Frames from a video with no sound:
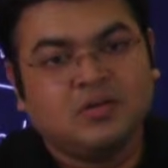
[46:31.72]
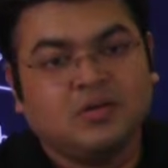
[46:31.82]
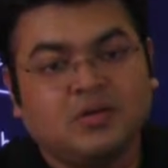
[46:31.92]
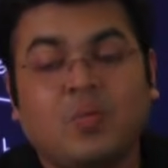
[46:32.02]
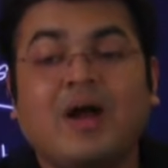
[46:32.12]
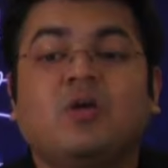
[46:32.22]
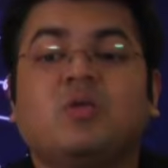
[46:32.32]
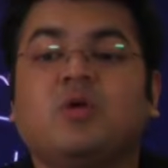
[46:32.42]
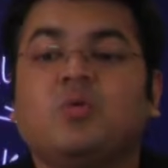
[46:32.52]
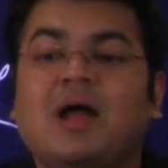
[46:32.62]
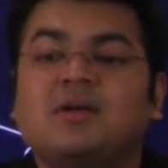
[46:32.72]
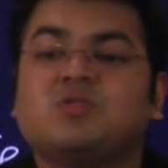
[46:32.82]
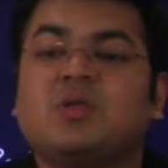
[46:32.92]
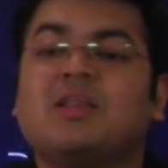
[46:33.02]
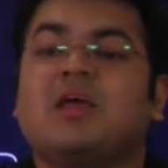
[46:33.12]
Why do they do that? So
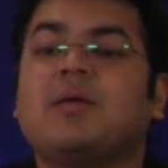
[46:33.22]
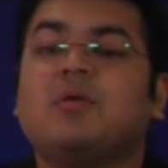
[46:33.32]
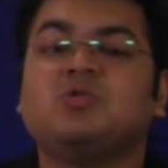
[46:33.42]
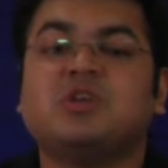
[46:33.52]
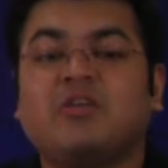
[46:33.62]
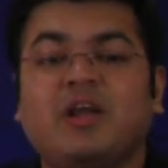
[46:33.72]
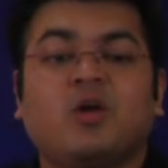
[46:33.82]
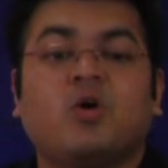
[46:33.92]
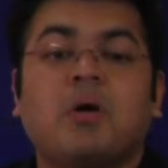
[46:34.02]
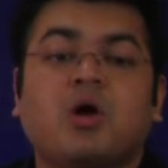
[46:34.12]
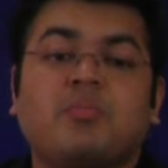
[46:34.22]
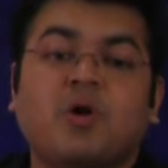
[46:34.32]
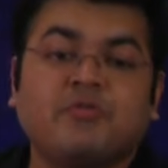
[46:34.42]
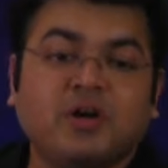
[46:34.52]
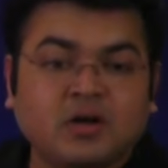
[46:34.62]
that they're able to generate a good amount of
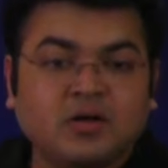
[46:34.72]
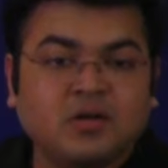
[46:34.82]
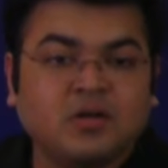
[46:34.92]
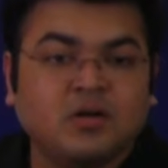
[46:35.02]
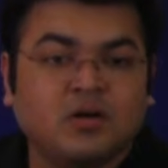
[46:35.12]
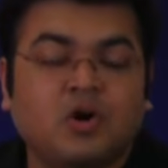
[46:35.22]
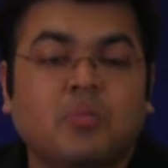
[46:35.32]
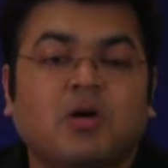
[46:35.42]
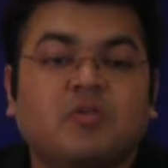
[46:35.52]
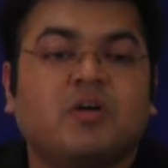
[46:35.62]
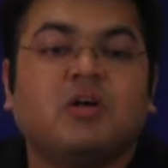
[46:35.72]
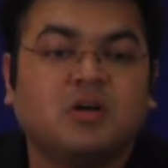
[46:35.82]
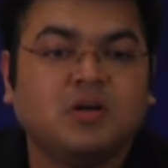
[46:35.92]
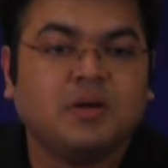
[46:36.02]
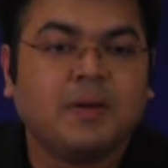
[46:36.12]
profit, good amount of
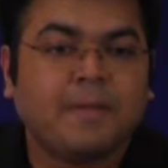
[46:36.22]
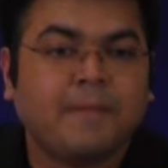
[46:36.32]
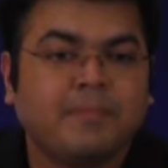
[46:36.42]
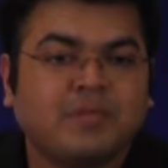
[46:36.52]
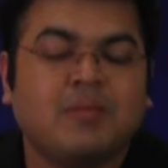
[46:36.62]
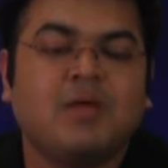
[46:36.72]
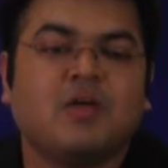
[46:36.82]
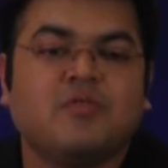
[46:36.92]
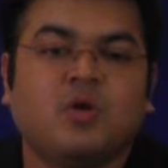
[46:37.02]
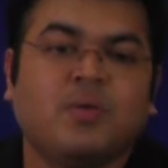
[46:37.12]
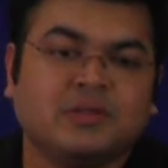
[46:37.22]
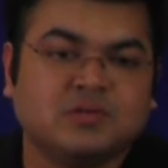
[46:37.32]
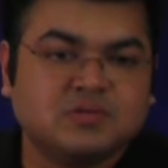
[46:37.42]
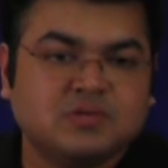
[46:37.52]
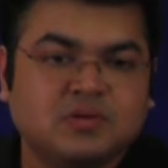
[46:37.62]
return. Tell me, are you following
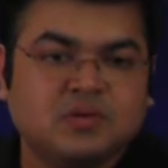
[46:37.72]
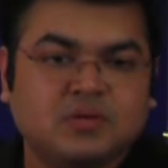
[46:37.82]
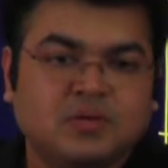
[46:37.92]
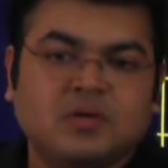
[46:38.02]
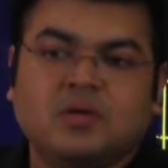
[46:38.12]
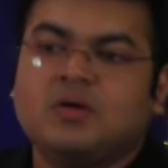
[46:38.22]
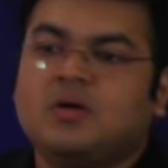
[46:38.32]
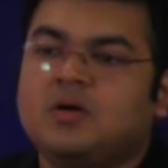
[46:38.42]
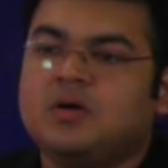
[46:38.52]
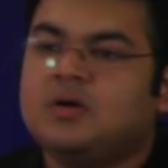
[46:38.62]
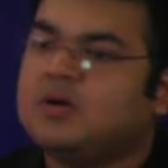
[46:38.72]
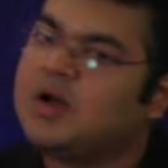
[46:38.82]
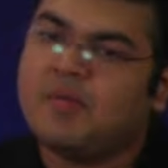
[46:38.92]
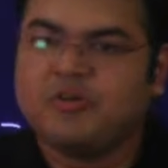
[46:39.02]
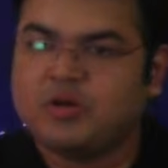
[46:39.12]
this?
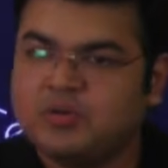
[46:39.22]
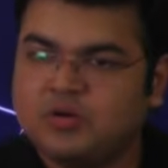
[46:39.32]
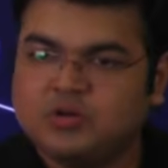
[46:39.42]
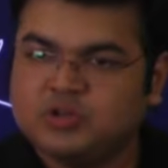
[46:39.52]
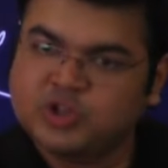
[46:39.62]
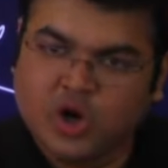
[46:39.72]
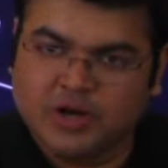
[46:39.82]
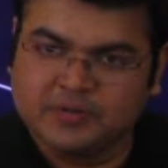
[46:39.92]
Comfortable? Sure.